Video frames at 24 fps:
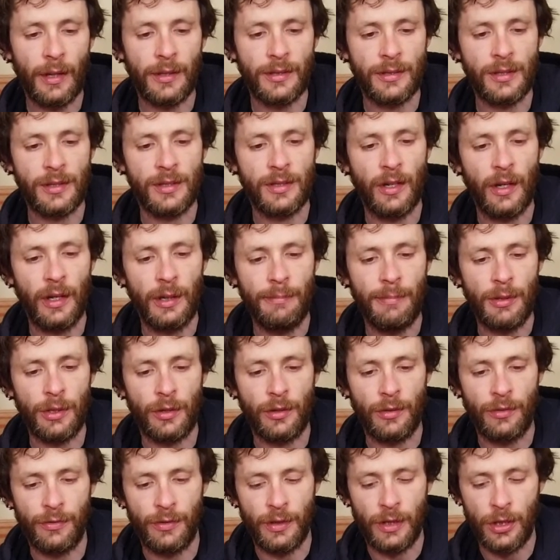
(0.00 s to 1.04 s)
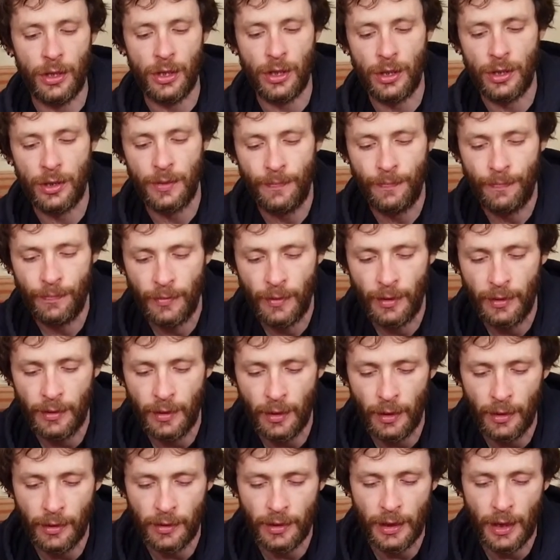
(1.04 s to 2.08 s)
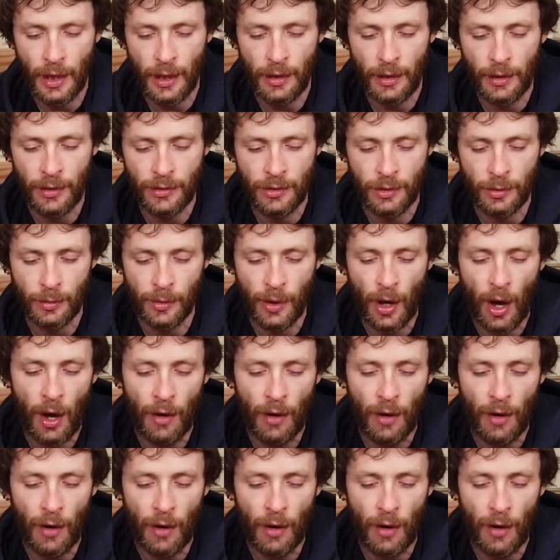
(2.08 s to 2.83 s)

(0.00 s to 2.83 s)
Yeah, there's a slight bitter finish there at the end and some